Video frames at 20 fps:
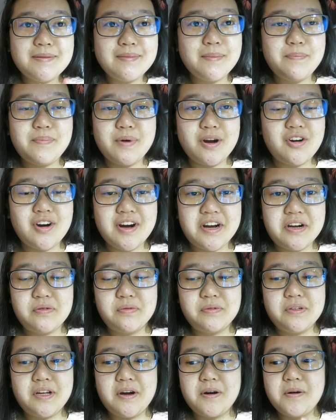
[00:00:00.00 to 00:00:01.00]
better
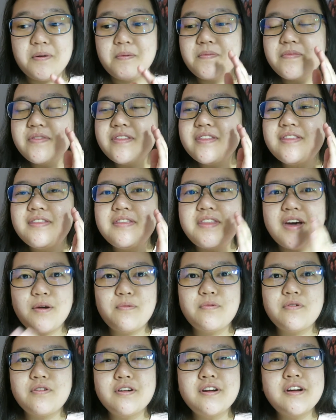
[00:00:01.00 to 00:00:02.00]
angle now.
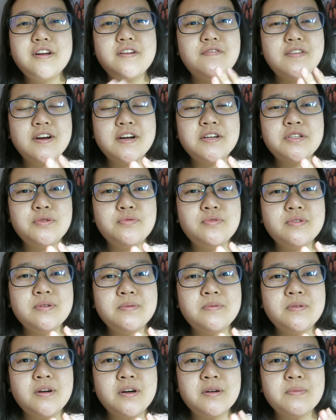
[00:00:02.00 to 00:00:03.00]
That word, if you guys know what I'm
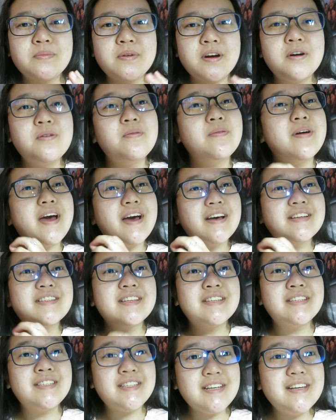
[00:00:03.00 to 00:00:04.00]
talking about, has a
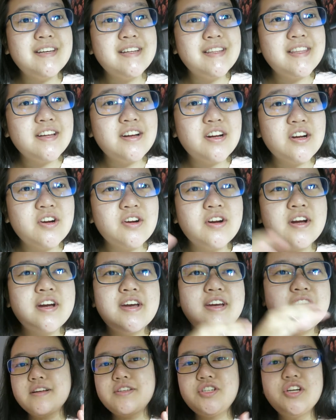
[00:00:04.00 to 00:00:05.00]
C in there.
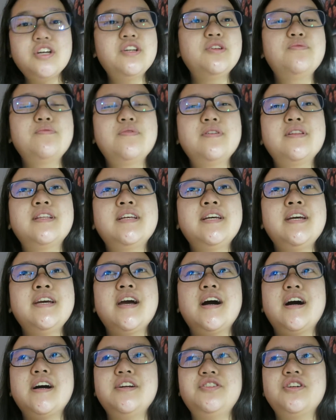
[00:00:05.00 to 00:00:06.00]

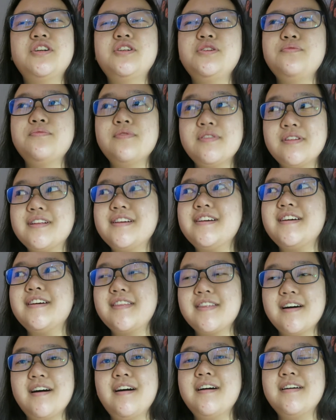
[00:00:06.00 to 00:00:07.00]
I genuinely
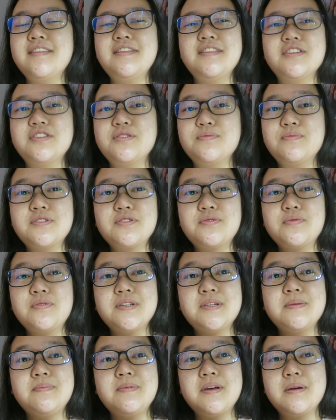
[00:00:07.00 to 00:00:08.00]
thought this was going
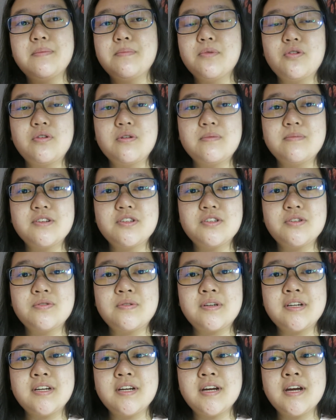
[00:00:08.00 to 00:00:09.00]
to be a murder
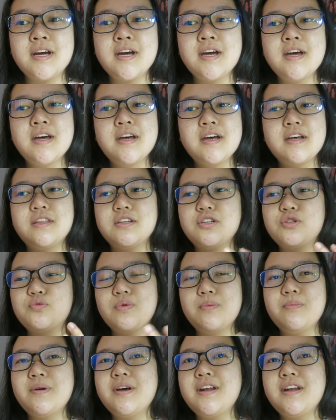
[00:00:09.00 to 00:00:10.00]
mystery. This
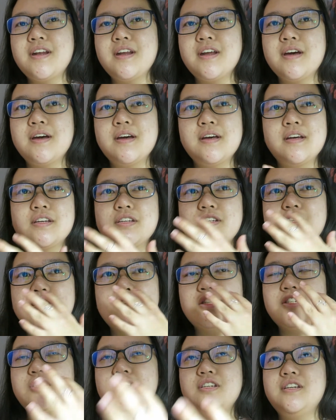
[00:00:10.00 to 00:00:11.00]
woman,
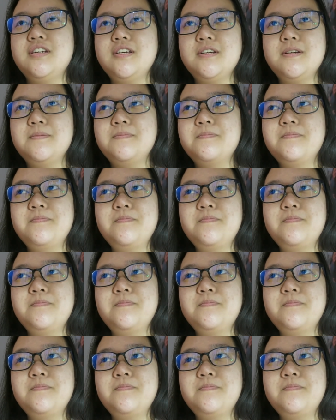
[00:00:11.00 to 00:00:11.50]
she...